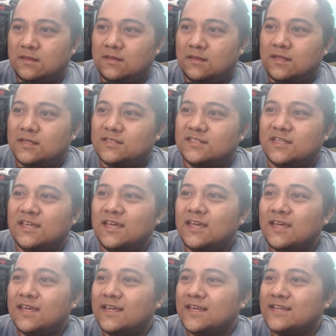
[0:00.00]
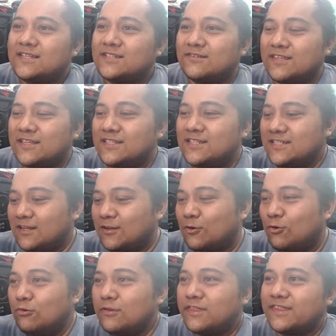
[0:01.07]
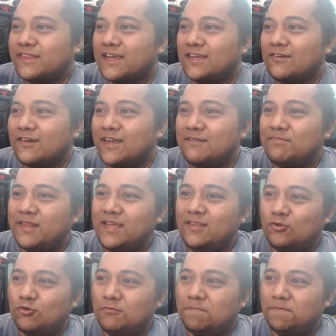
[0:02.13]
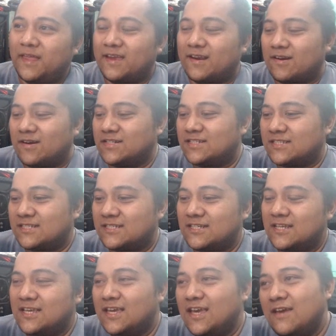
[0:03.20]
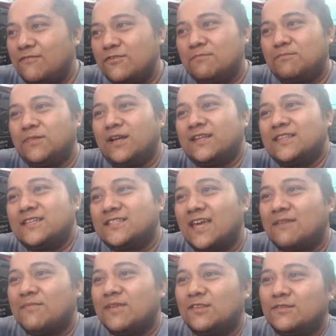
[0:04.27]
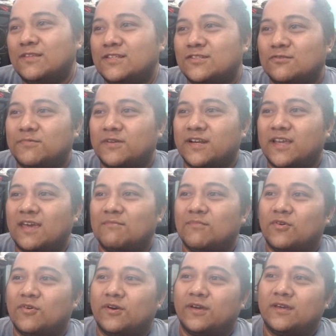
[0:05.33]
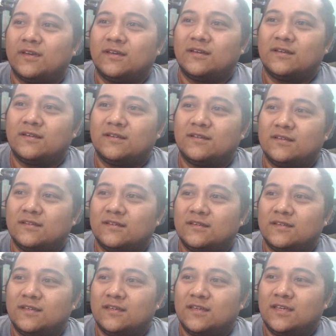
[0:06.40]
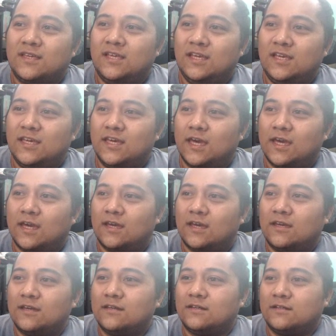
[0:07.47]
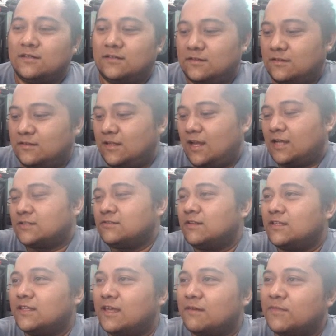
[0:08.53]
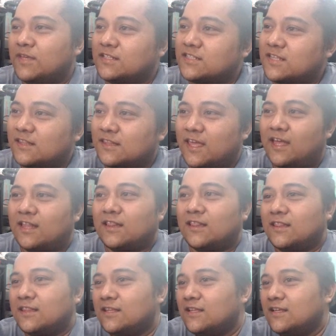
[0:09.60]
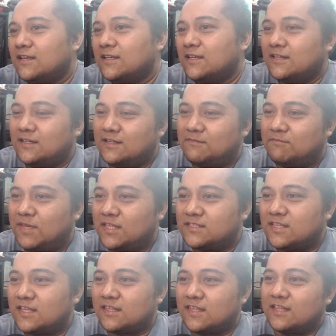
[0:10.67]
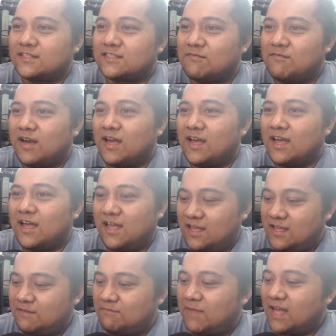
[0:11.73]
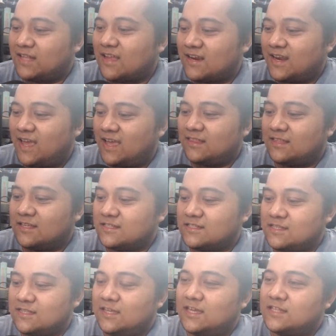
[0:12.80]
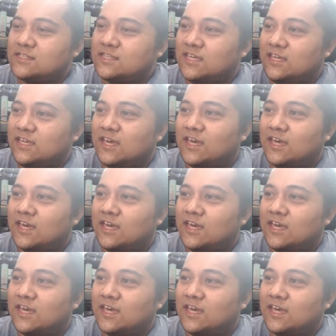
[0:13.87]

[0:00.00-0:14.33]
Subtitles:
See? So this is the cool thing. You can play 2 players if you plug this game into the Super Game Boy. Hiye. Actually, hindi. Vincent yan. Vincent yan sa mga batang 90s. Hindi yan si Hiye.